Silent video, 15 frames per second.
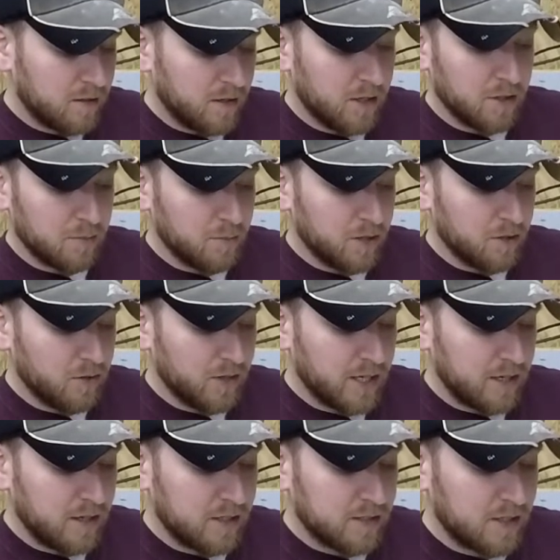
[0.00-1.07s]
in the middle
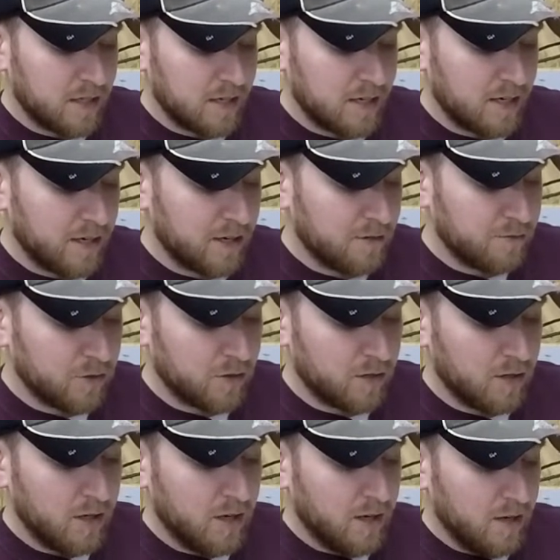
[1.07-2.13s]
there, has got kind of a,
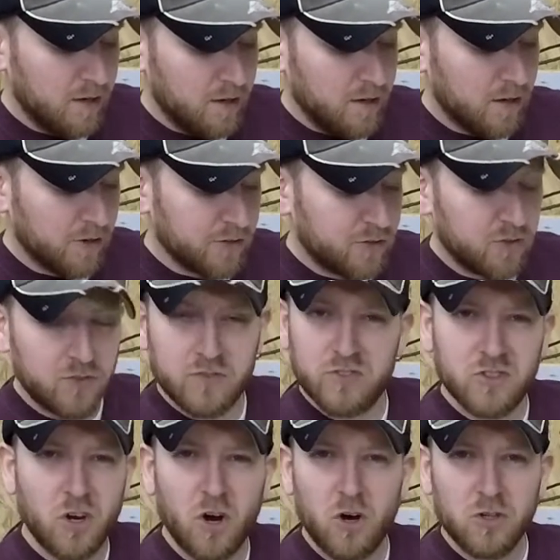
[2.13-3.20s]
a
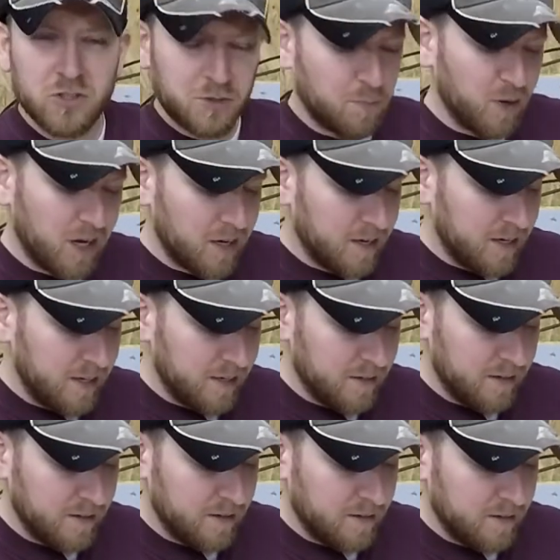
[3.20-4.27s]
tall spot in
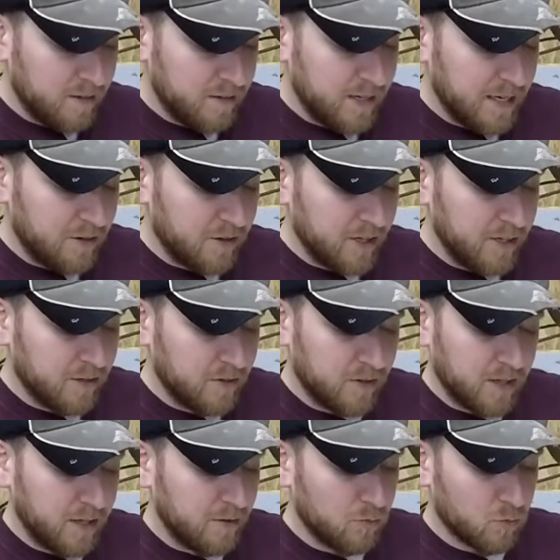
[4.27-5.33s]
it. Down here,
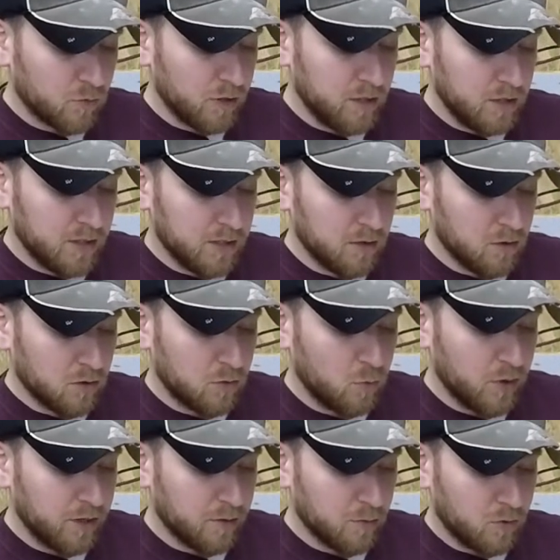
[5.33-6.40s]
they really look
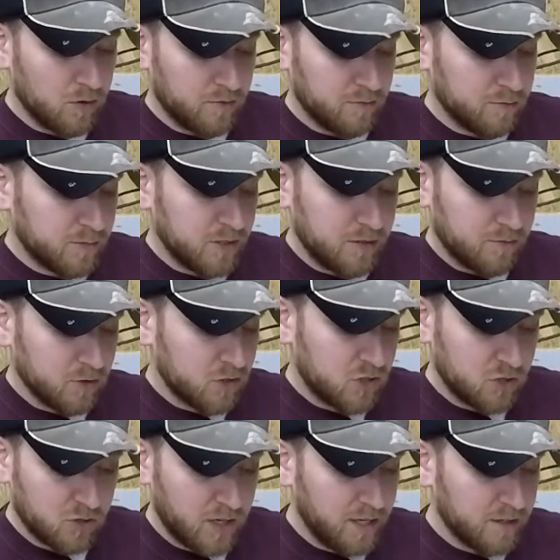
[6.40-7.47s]
weird. One of them's even
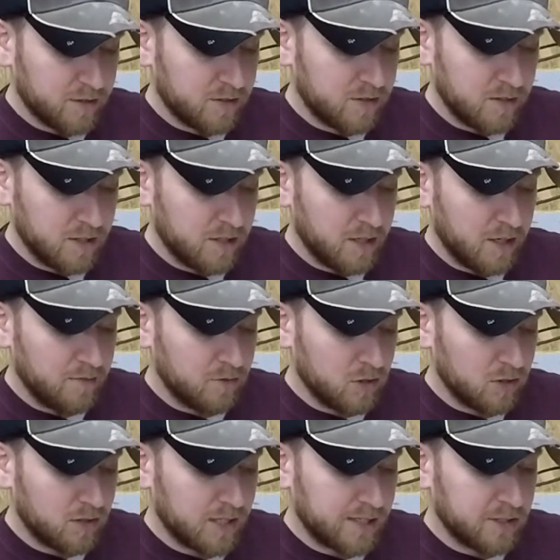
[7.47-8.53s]
straight. It's, it doesn't even
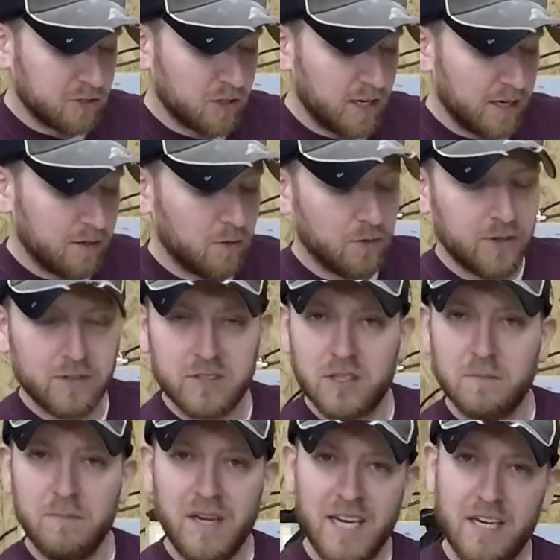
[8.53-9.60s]
look like a triangle. And I was
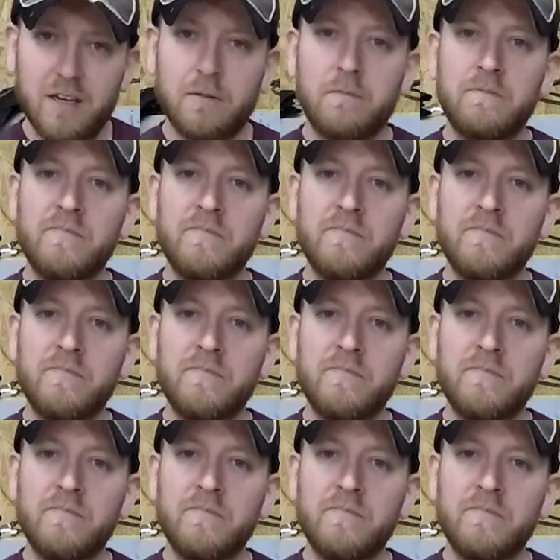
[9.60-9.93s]
like, man,